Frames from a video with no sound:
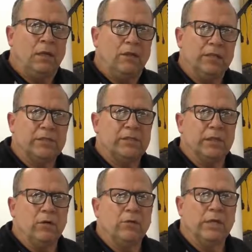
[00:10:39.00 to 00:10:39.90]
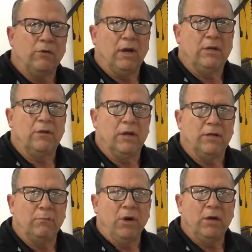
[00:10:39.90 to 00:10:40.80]
This is the only grinder
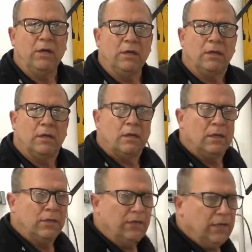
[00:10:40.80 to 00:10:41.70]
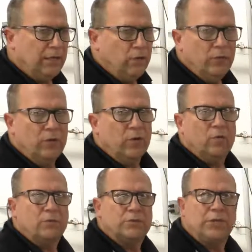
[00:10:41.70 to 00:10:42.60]
on the market that you
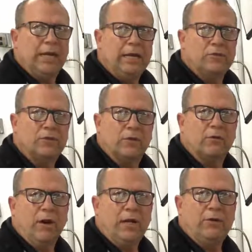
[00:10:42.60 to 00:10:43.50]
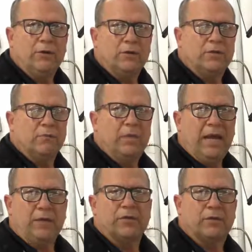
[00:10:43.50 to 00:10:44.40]
don't change the grinder to
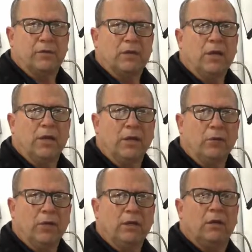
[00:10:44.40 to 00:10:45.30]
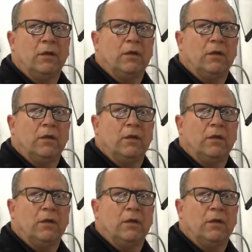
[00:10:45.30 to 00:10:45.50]
match the cutting unit.